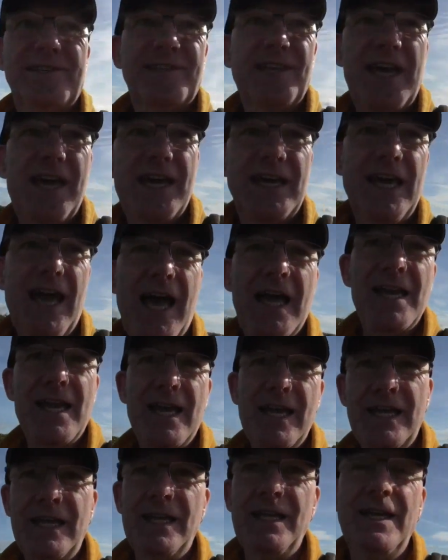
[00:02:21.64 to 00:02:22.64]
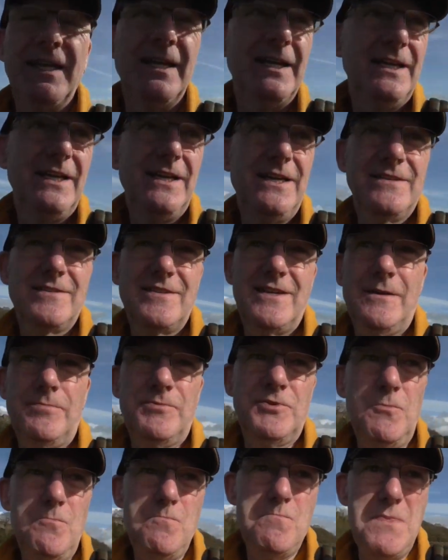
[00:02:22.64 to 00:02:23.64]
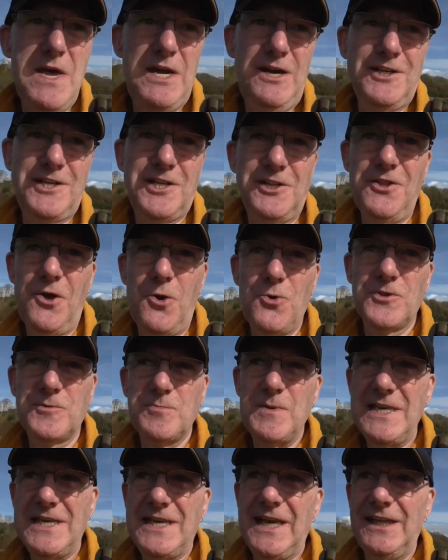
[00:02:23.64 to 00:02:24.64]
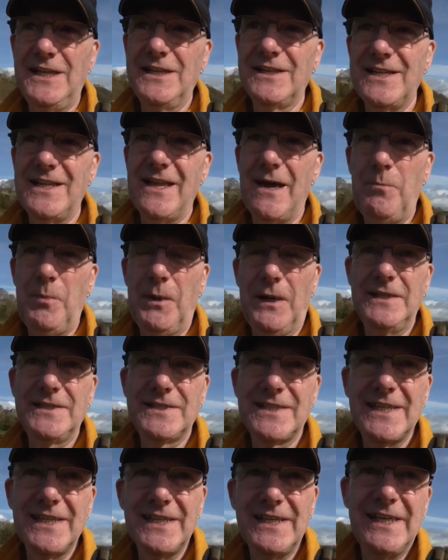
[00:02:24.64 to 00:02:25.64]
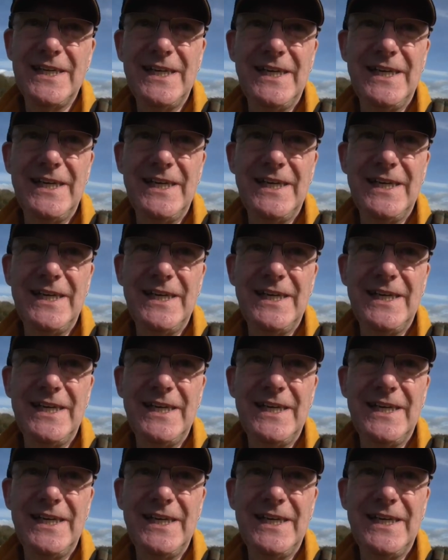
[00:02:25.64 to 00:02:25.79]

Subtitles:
I'll say it again. It's an absolute miracle though to be killed in that place.